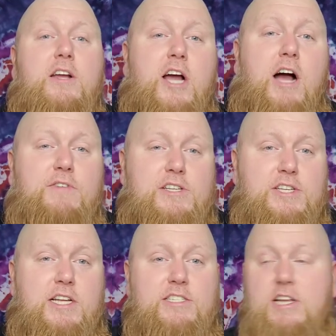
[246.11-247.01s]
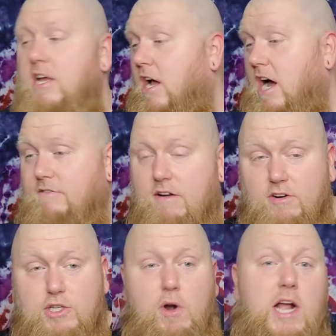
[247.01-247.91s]
coffee scents I've
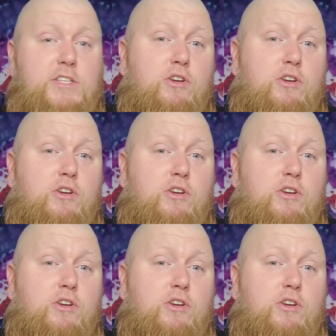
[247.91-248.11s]
ever tried.